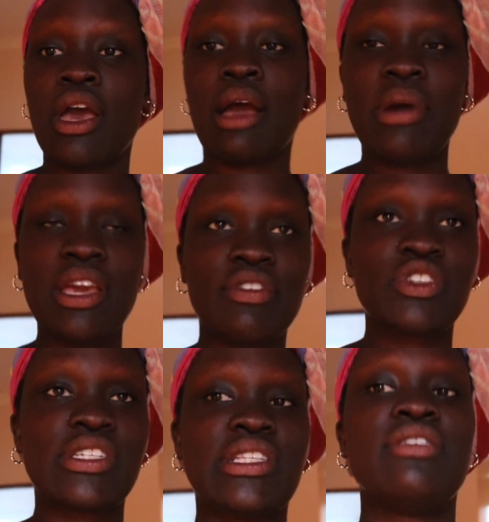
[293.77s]
I might even
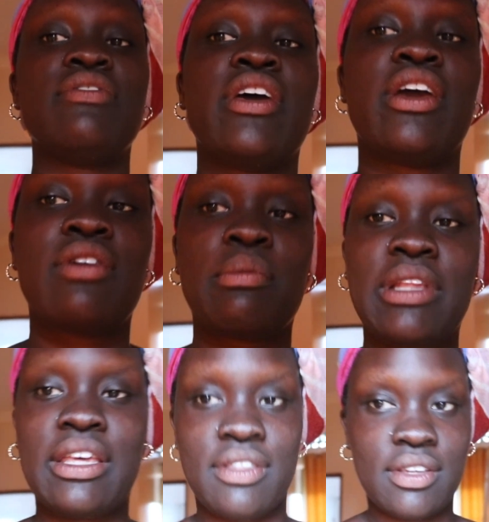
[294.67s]
just leave the hair up
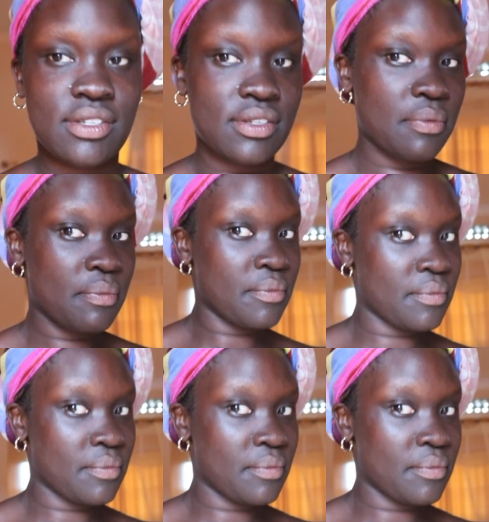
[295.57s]
like this.